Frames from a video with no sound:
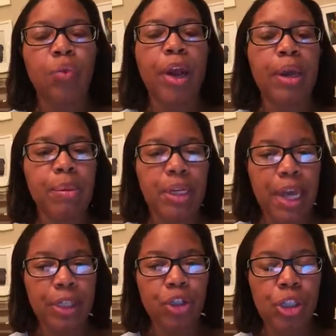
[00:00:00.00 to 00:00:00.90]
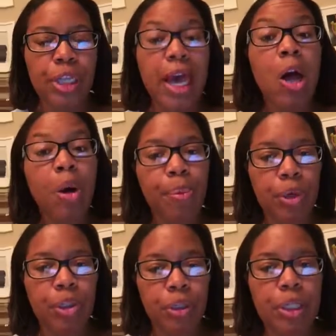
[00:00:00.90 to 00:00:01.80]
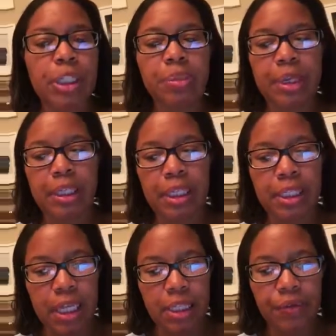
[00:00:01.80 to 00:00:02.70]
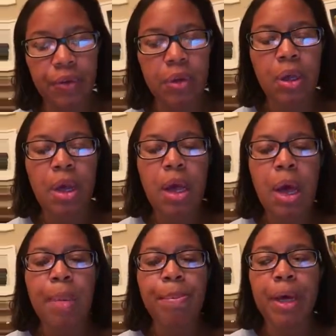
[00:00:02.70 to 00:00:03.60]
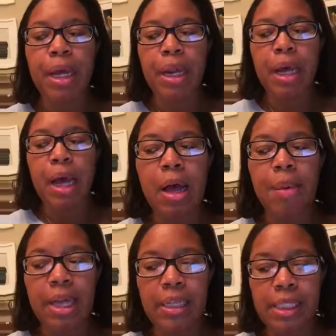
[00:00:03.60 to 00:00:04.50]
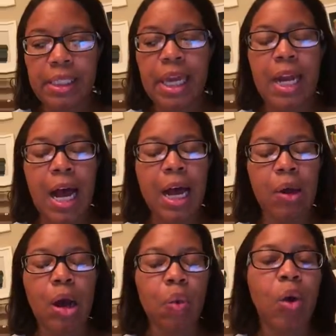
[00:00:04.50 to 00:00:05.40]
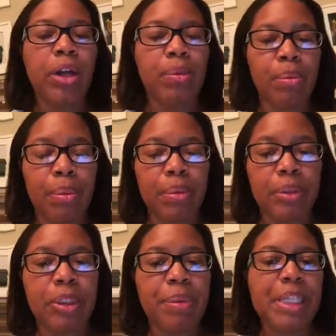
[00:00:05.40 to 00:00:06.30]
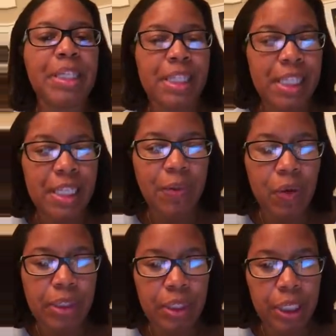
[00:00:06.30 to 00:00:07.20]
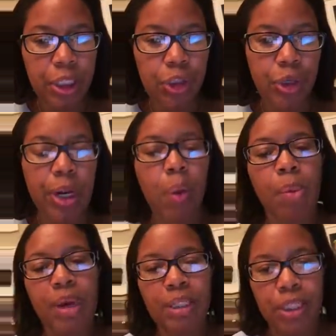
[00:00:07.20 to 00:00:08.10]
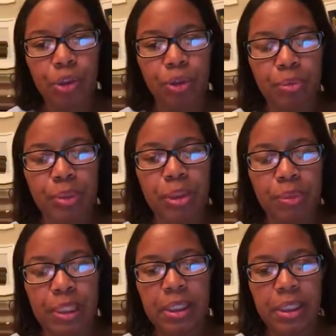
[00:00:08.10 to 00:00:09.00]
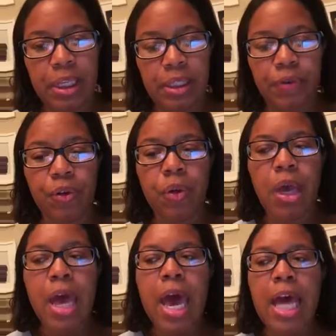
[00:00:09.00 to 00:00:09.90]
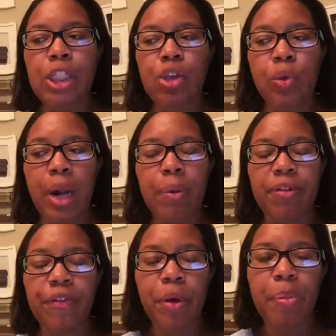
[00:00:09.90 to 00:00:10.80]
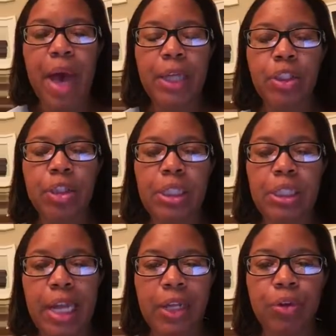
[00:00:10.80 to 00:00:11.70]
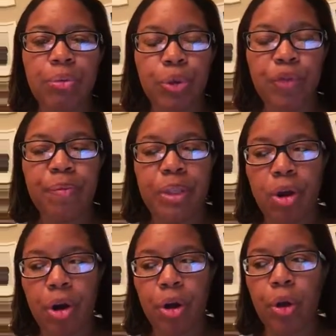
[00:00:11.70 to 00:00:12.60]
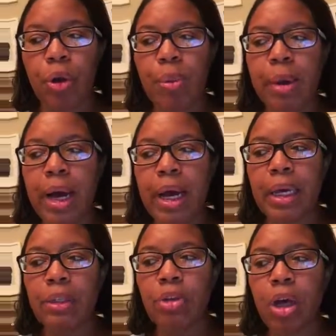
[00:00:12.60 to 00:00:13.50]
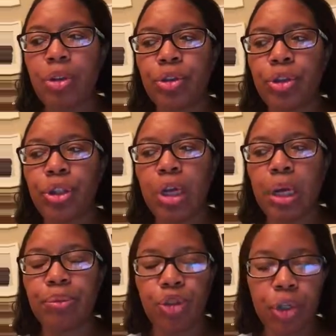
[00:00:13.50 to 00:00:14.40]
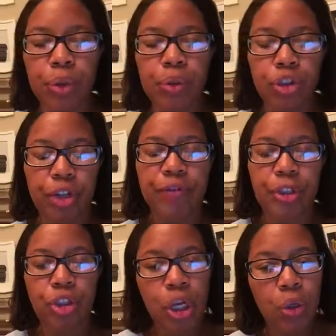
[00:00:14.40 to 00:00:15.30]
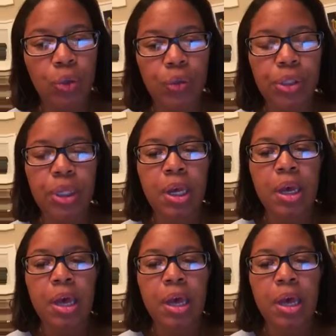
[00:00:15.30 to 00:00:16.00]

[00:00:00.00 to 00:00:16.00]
recommendations to help our students be successful. But as I said, I want to be successful as a teacher and I want my district to be successful. And so when I refer back to the Standard Movement article by Dr. Jeffrey Jones,